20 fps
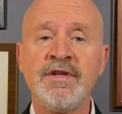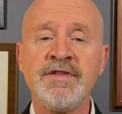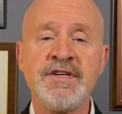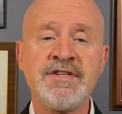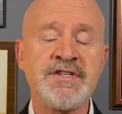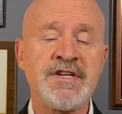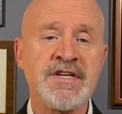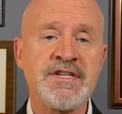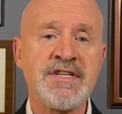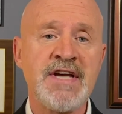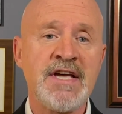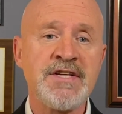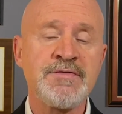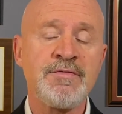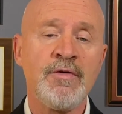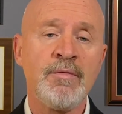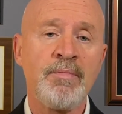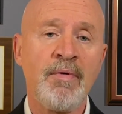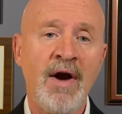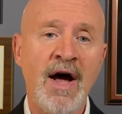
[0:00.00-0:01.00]
the
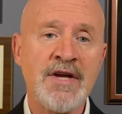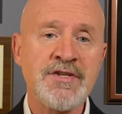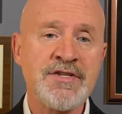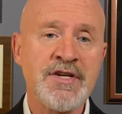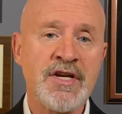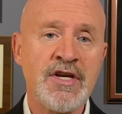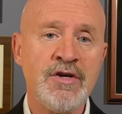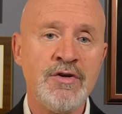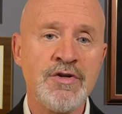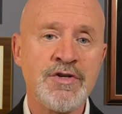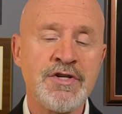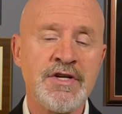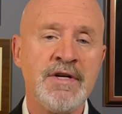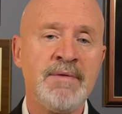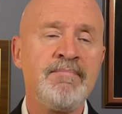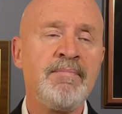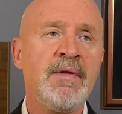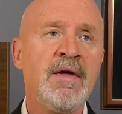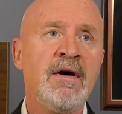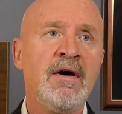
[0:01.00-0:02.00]
successful
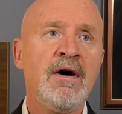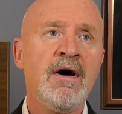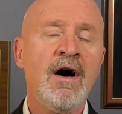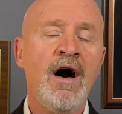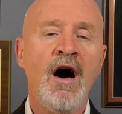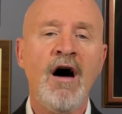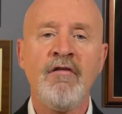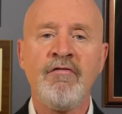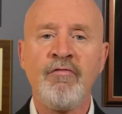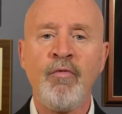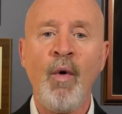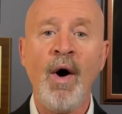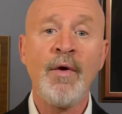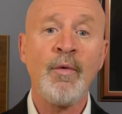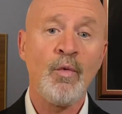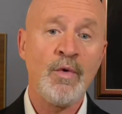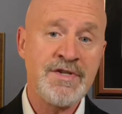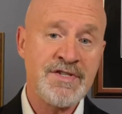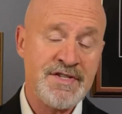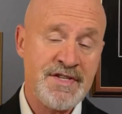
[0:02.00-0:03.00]
prosecution of what
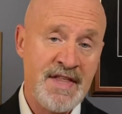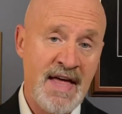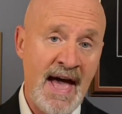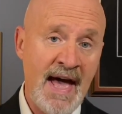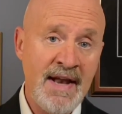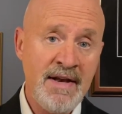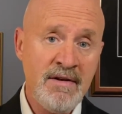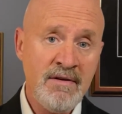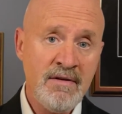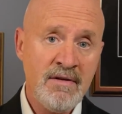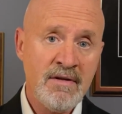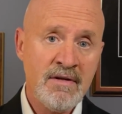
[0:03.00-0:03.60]
was then